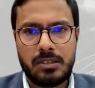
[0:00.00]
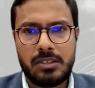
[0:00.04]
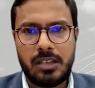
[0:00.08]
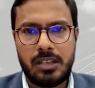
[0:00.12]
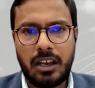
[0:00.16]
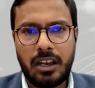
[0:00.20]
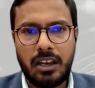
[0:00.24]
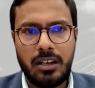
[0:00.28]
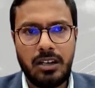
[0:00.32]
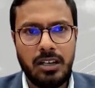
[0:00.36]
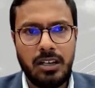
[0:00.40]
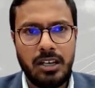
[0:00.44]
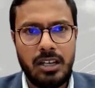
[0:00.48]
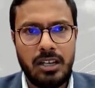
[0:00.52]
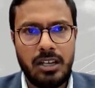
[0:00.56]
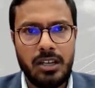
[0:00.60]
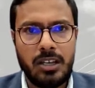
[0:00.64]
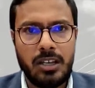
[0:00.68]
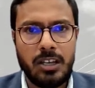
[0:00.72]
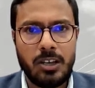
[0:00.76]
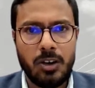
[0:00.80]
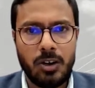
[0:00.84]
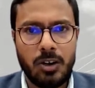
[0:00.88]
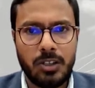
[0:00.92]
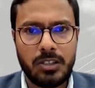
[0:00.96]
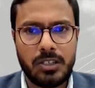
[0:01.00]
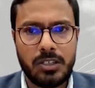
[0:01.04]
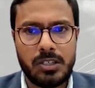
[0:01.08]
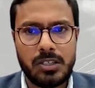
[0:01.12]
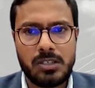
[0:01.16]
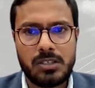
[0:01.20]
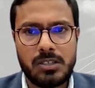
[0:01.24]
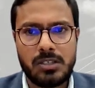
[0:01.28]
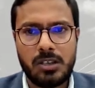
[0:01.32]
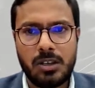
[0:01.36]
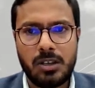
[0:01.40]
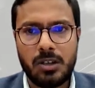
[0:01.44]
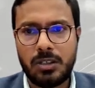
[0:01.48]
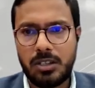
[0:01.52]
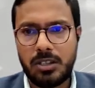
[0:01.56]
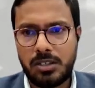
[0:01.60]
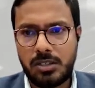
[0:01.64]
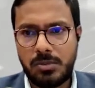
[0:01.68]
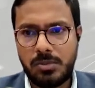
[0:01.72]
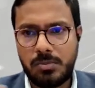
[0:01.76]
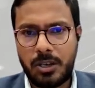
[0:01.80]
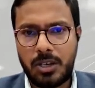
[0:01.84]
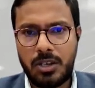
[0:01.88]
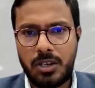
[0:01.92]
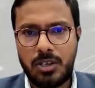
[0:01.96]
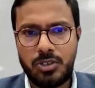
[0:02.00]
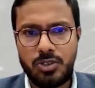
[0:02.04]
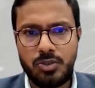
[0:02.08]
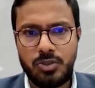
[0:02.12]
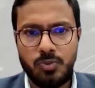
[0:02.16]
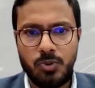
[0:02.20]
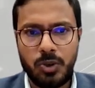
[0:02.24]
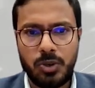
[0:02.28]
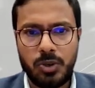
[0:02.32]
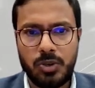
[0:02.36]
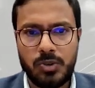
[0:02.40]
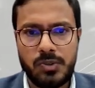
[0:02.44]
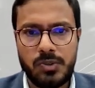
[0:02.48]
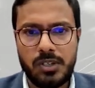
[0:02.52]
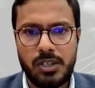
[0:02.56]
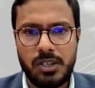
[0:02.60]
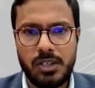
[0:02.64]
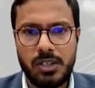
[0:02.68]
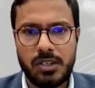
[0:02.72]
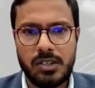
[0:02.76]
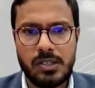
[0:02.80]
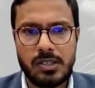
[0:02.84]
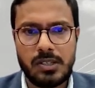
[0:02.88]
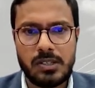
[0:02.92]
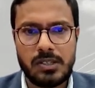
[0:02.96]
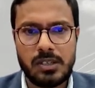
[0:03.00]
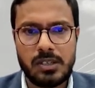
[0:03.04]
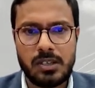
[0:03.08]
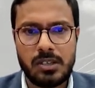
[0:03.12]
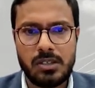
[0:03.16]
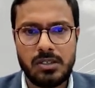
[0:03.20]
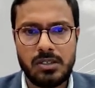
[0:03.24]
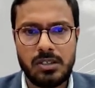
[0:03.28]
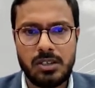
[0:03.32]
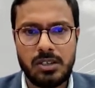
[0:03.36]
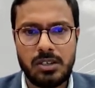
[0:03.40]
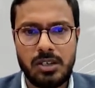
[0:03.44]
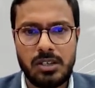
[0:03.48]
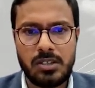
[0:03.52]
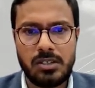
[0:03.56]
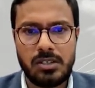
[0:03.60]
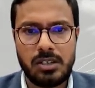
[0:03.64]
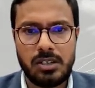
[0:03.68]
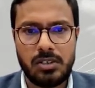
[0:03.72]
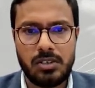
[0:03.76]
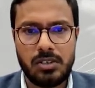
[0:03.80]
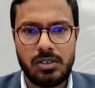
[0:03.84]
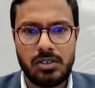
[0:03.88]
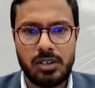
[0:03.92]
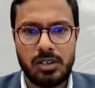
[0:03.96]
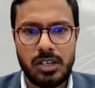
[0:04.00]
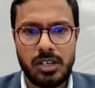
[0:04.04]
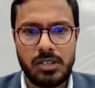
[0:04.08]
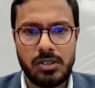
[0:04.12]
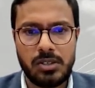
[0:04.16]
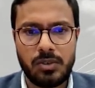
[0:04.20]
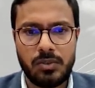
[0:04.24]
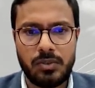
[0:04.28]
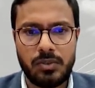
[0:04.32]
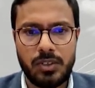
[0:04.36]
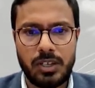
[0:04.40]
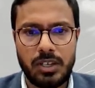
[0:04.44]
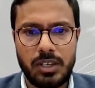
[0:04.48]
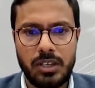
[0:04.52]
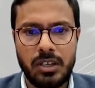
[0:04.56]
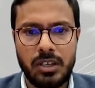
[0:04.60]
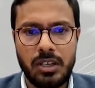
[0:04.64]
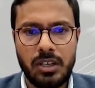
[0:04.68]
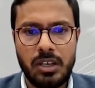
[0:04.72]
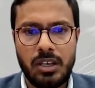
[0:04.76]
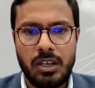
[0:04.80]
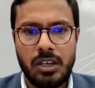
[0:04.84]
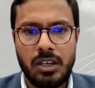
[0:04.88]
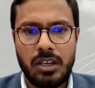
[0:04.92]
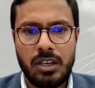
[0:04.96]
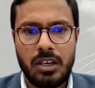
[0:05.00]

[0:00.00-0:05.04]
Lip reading: Secondly, on this page, what you see is the recent release of the